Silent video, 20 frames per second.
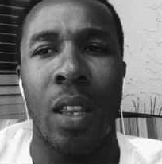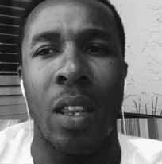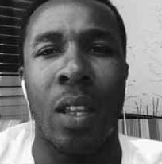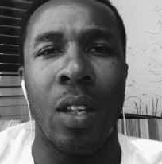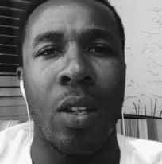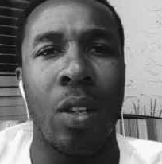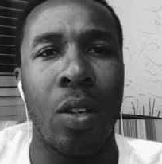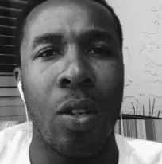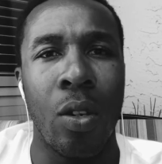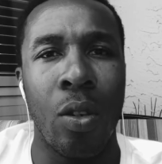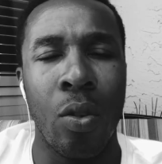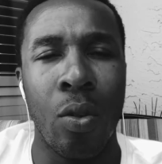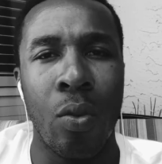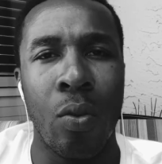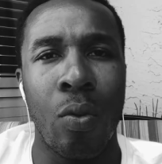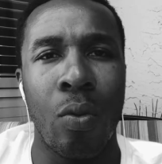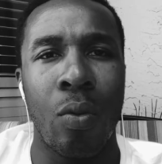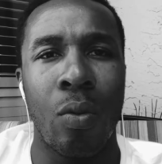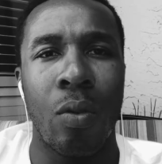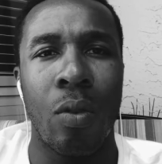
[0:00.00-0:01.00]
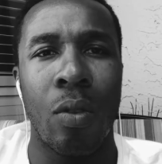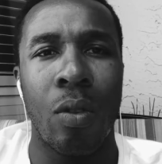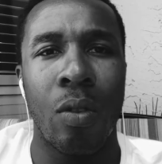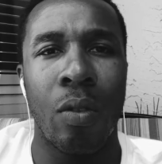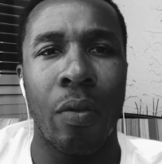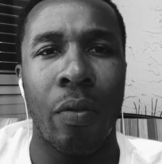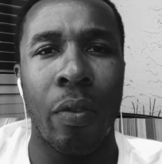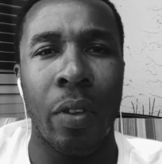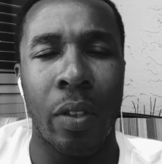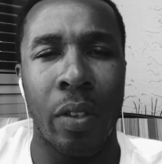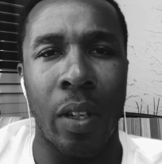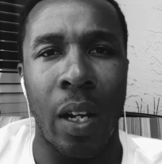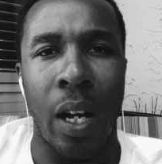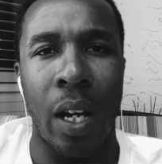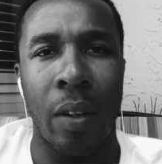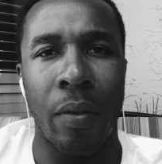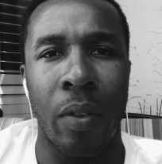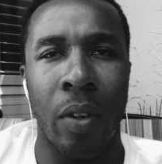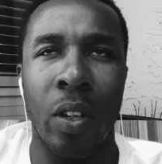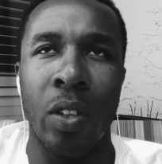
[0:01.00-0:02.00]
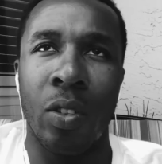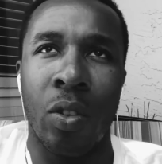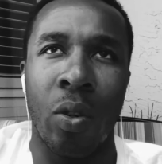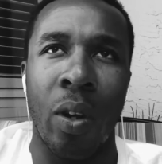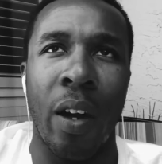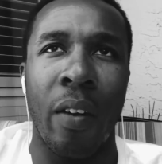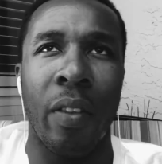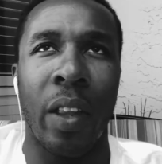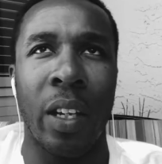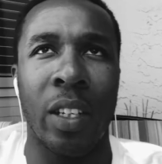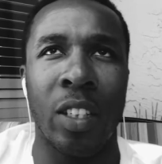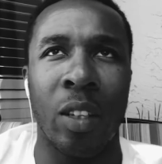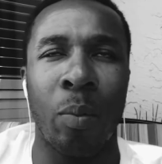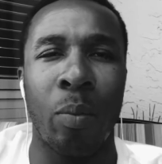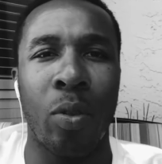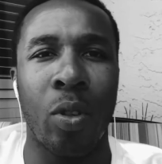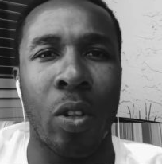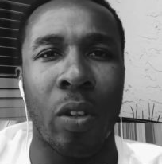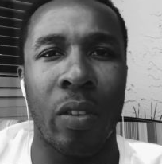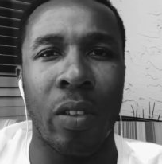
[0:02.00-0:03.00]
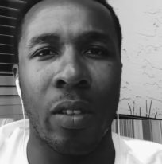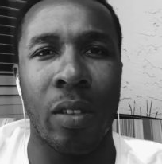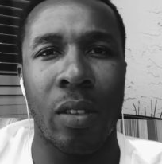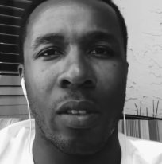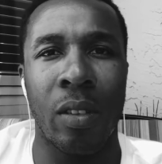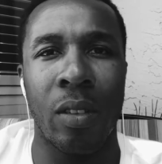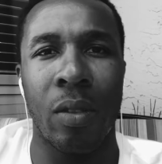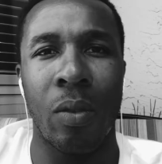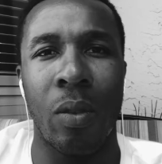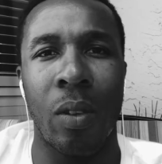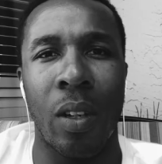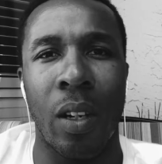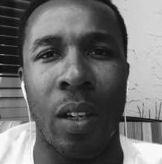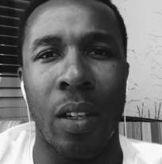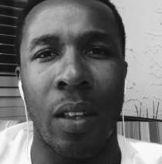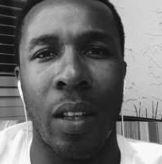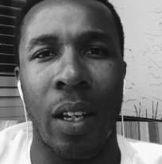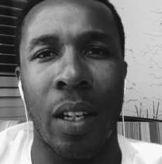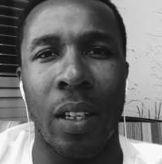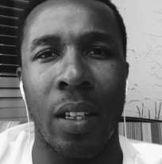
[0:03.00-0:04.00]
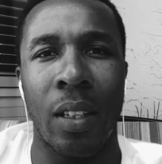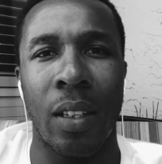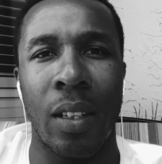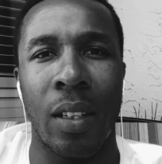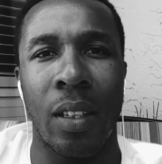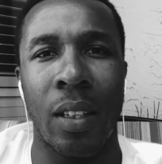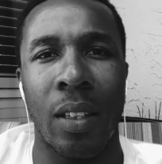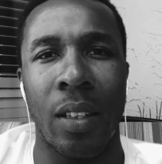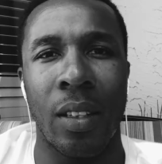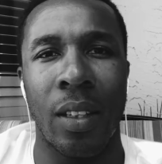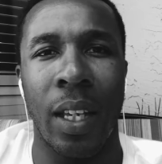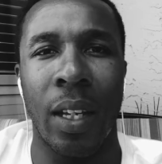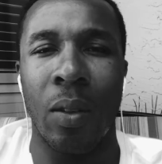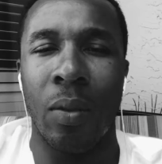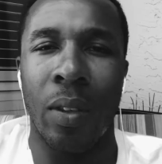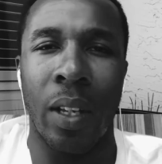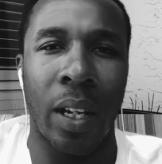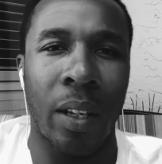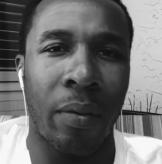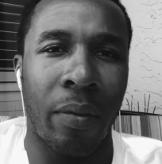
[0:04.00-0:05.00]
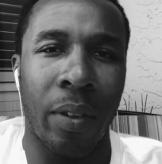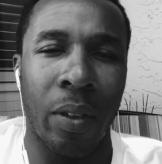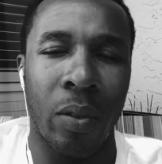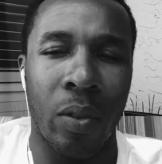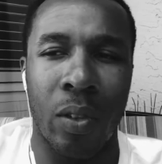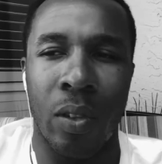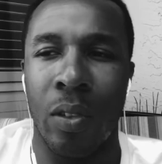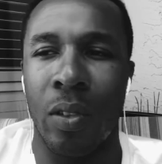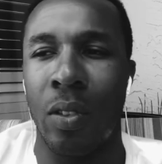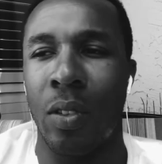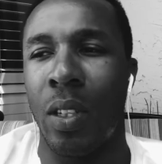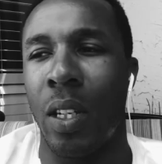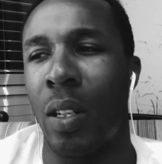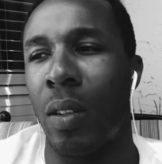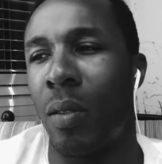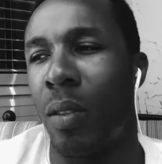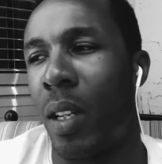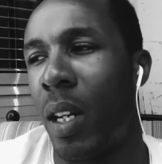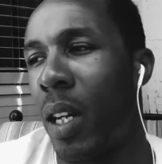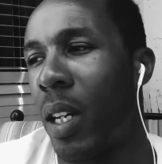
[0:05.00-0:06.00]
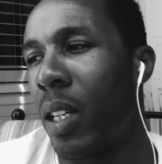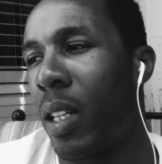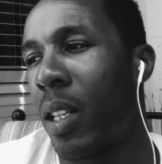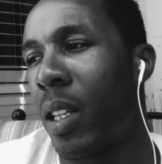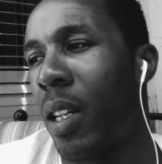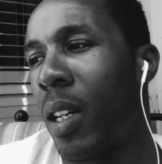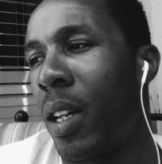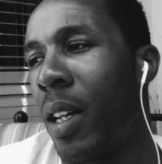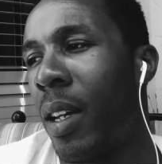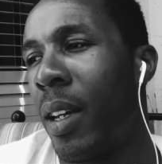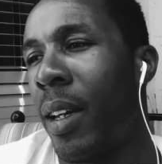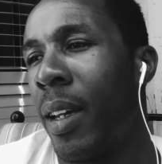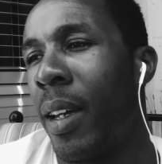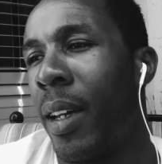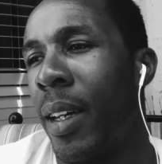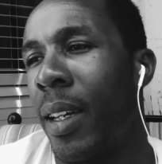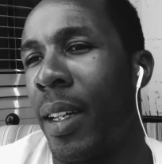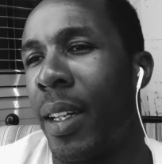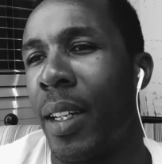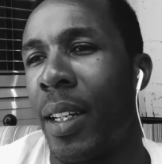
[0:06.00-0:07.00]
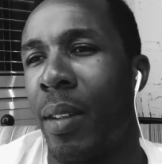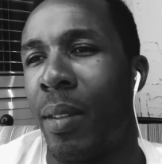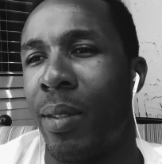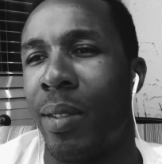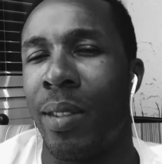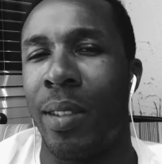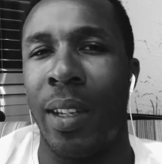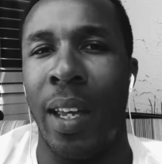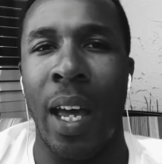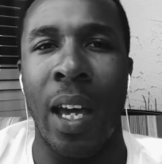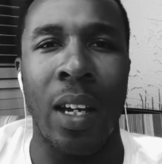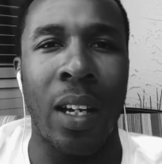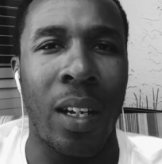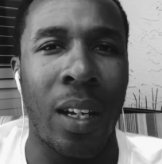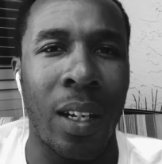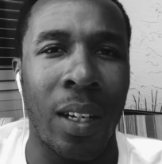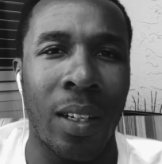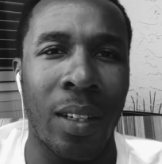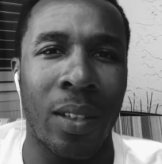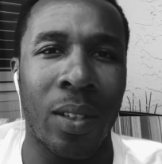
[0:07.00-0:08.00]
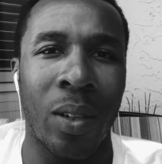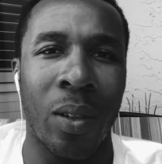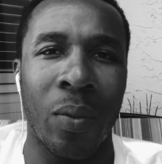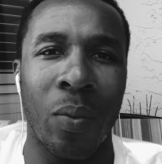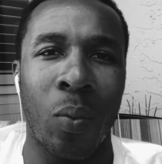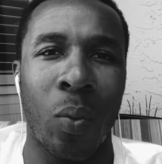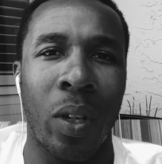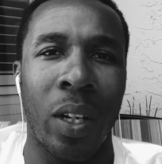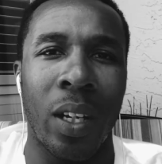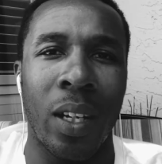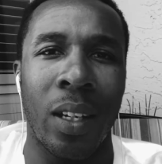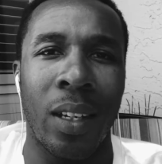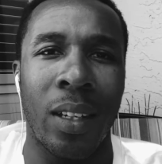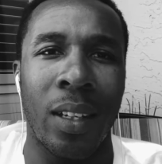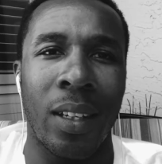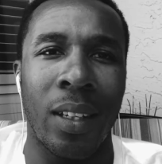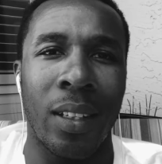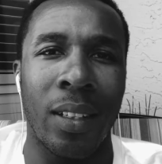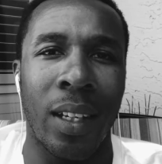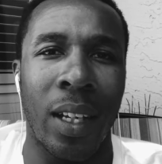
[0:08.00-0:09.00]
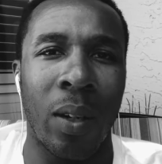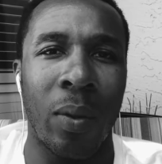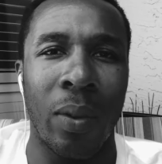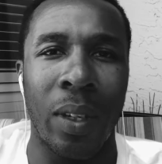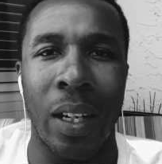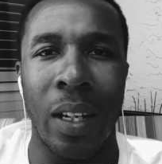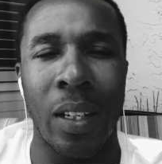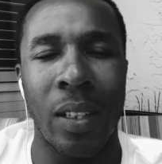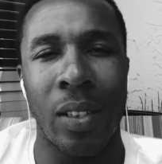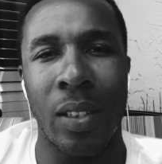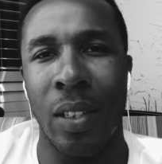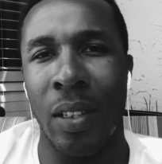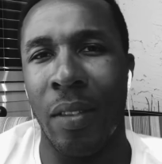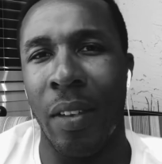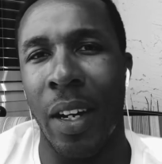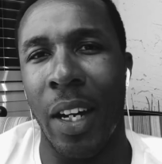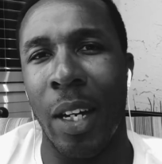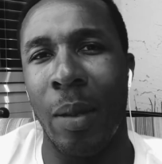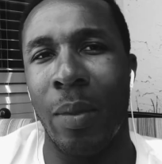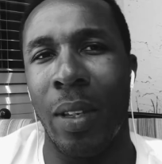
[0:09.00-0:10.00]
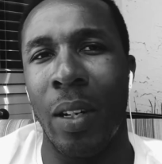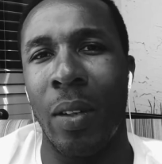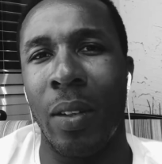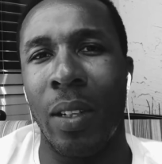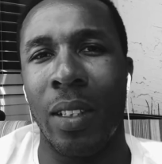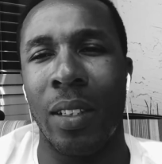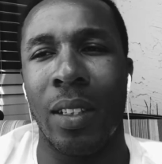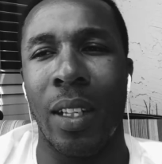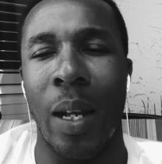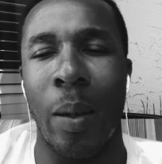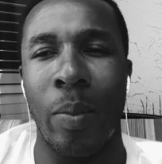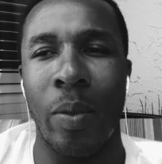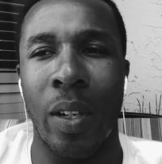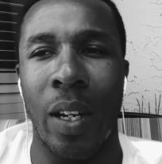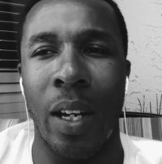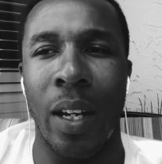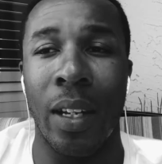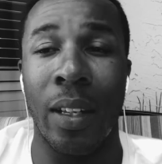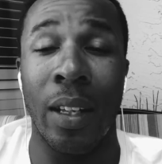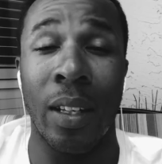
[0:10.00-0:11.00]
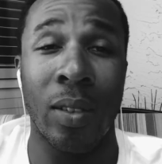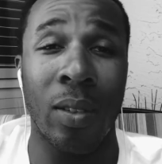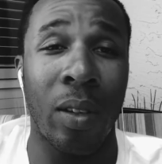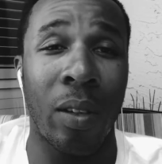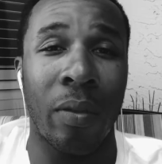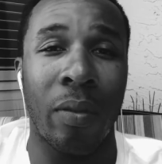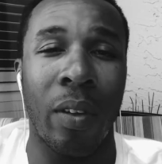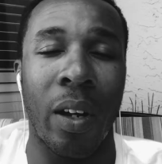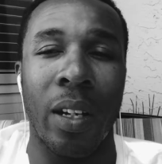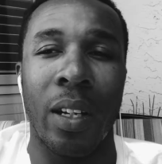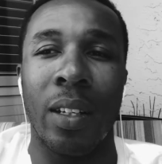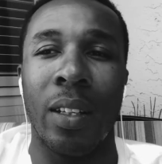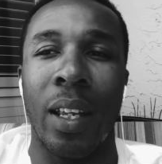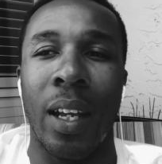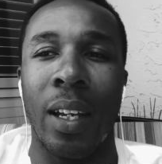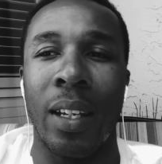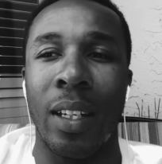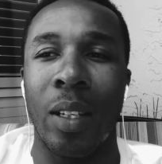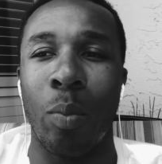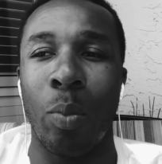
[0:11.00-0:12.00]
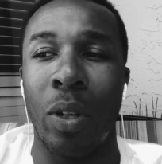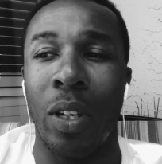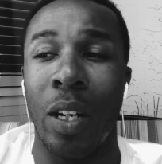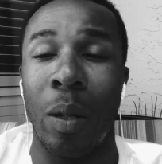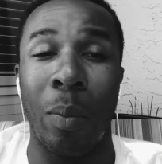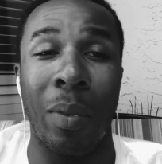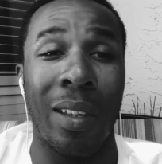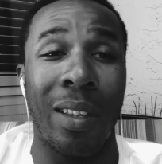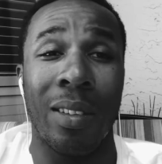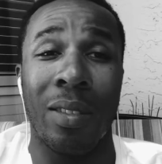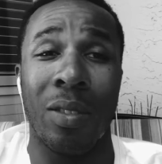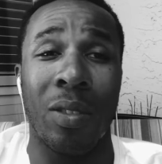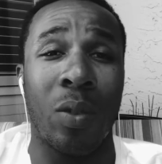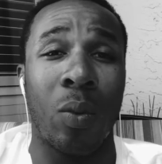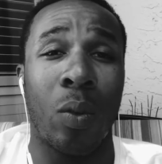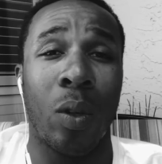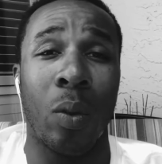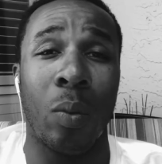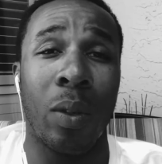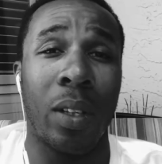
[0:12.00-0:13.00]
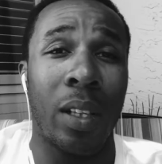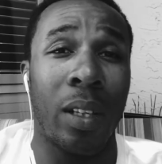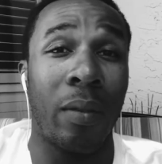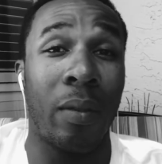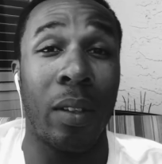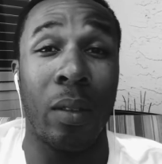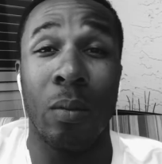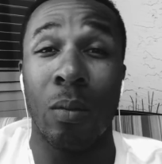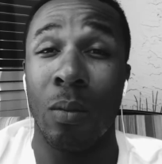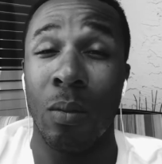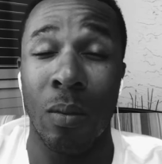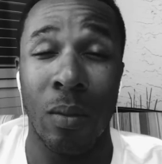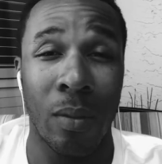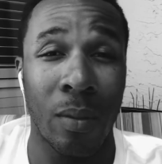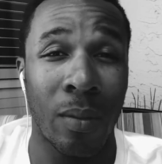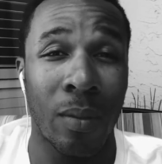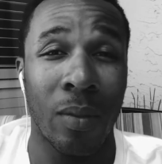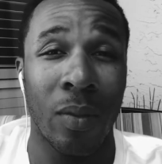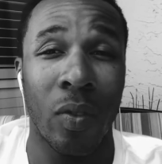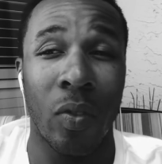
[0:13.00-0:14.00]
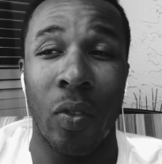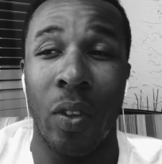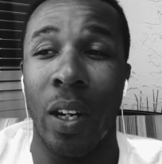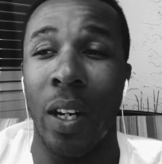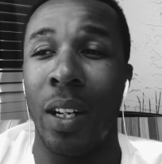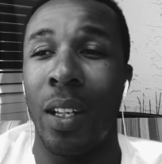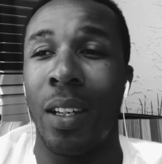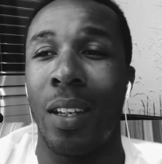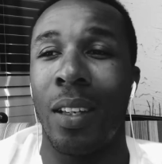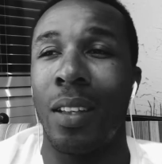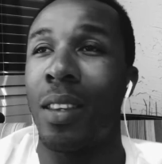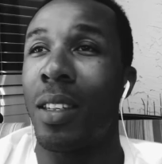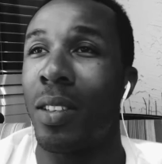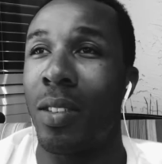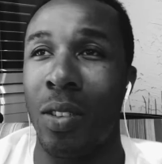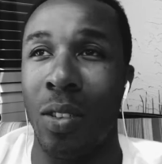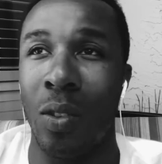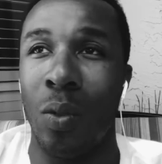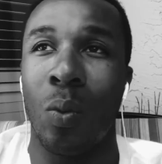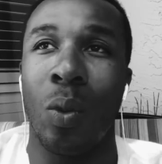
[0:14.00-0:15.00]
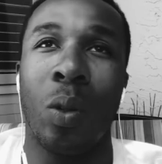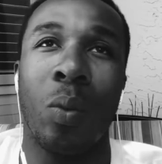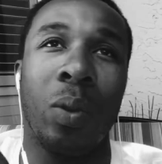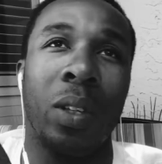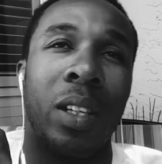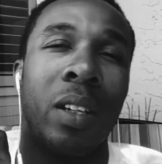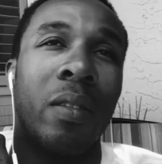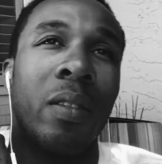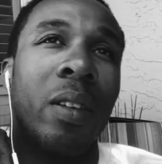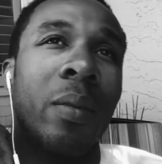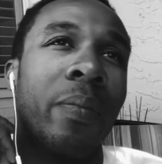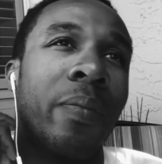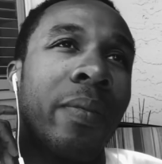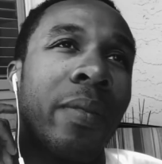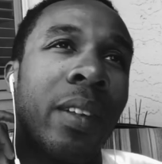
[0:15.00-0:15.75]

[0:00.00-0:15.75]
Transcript: the new photographer, because you have like some purists who are like, they don't like filters, they don't like, editing certain ways, they don't get Instagram, they don't get Snapchat, and that's all fine and dandy. But I mean, this is the world we live in, right? This is the world we live in.